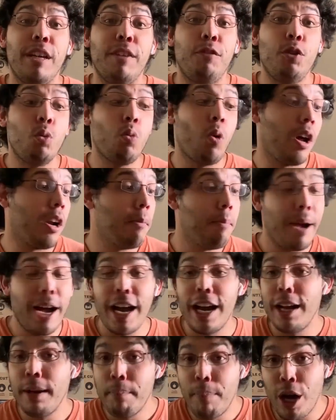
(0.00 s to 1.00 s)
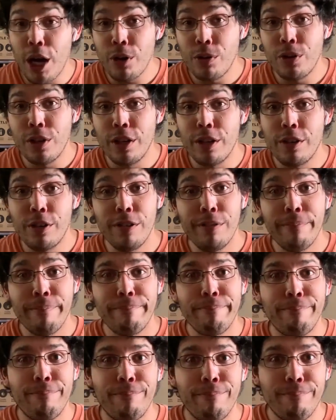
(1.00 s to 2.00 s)
If you want to buy a bottle cutter,
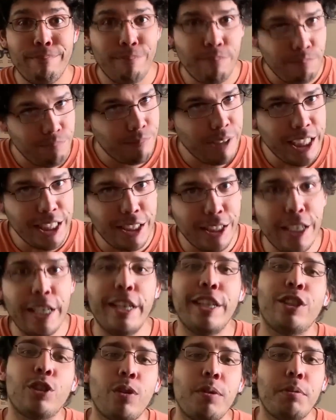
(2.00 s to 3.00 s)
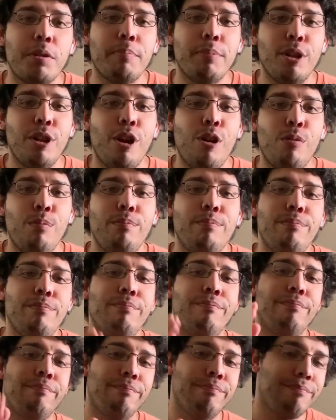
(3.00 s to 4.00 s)
it's in the description below.
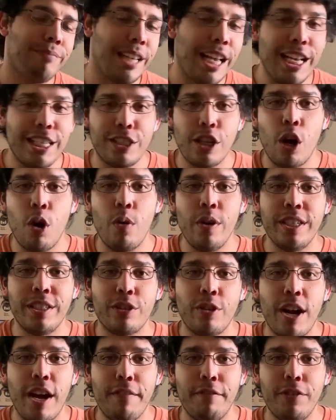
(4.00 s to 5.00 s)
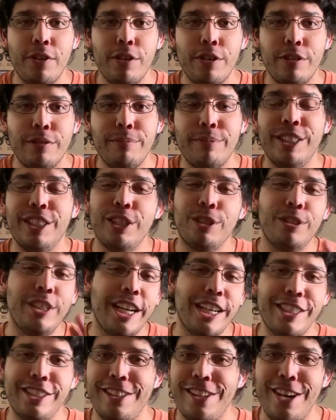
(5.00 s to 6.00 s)
As always, crafters, until
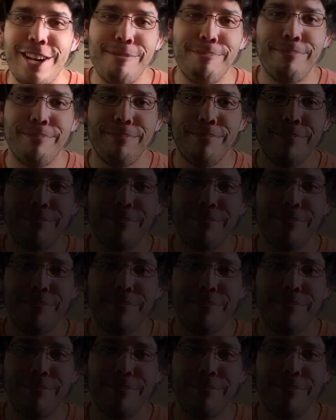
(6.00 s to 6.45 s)
next time.